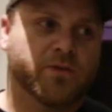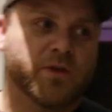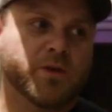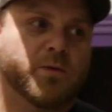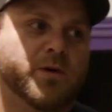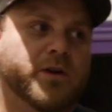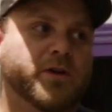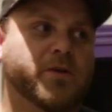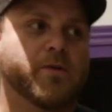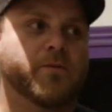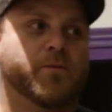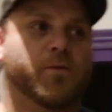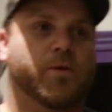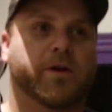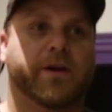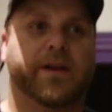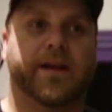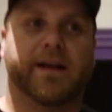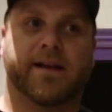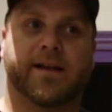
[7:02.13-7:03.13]
you want to
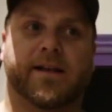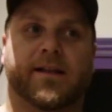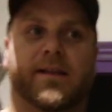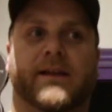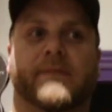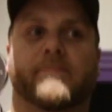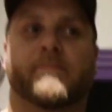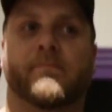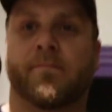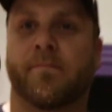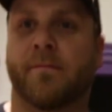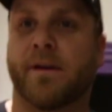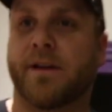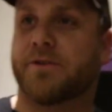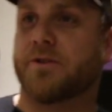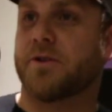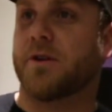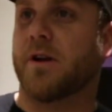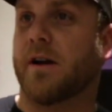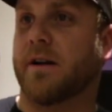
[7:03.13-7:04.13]
avoid any like
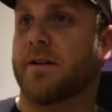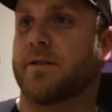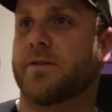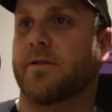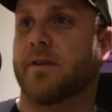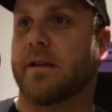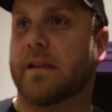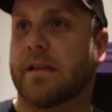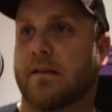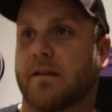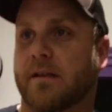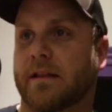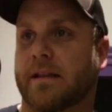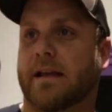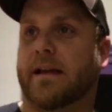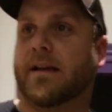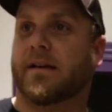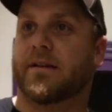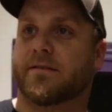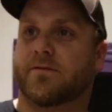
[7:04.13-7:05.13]
major knots or anything like
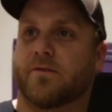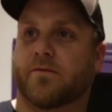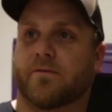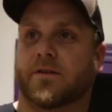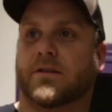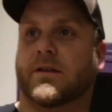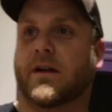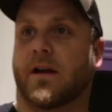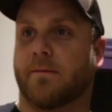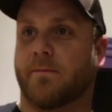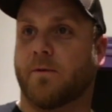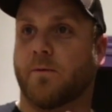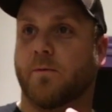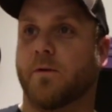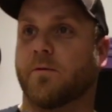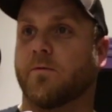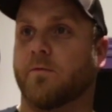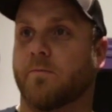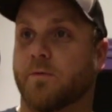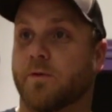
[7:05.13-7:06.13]
that because over time the
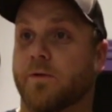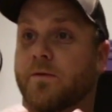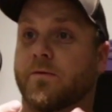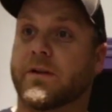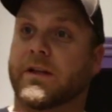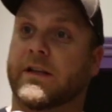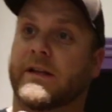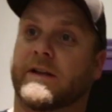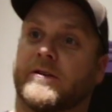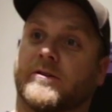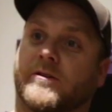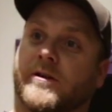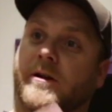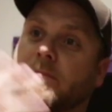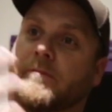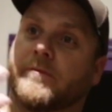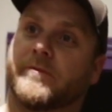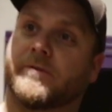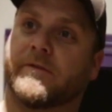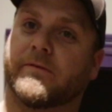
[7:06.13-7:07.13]
wood will move and then it'll
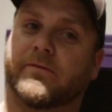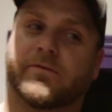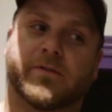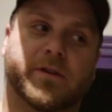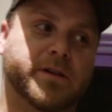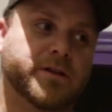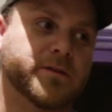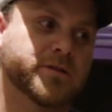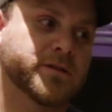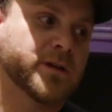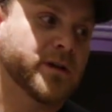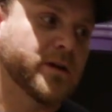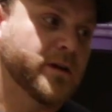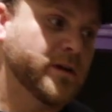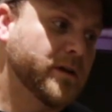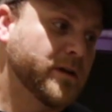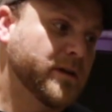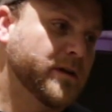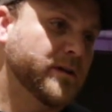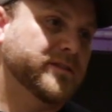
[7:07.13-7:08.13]
come through the finish.
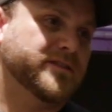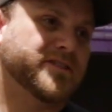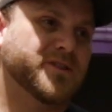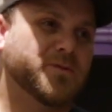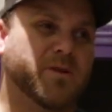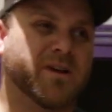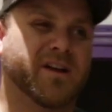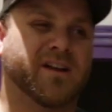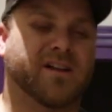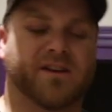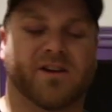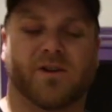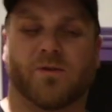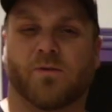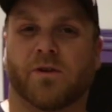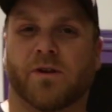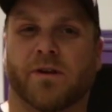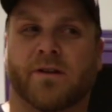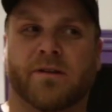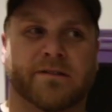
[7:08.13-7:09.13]
So you want clear
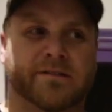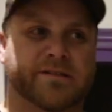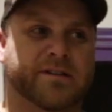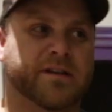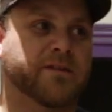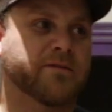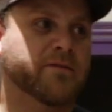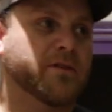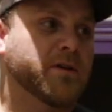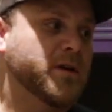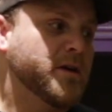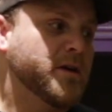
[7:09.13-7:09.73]
wood and stuff.